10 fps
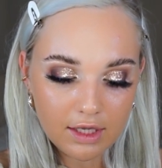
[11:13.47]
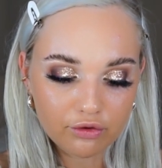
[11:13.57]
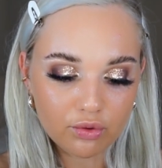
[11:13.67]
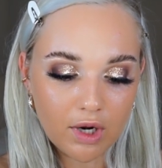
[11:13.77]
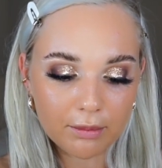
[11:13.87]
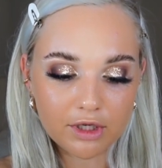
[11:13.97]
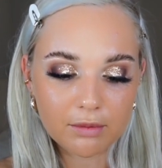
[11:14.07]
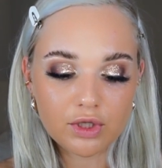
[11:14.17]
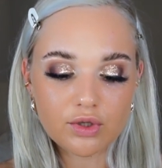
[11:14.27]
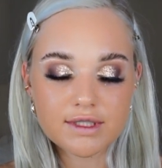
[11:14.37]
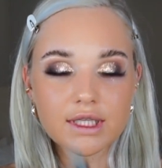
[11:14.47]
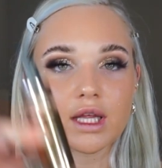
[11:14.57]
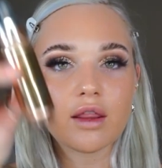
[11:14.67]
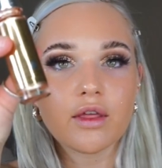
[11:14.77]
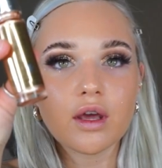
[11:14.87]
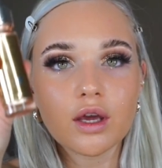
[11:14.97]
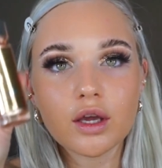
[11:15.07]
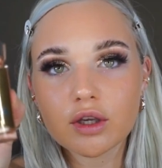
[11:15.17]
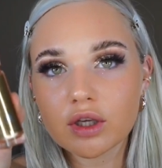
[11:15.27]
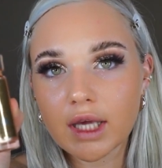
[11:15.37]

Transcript: So I'm going to be using the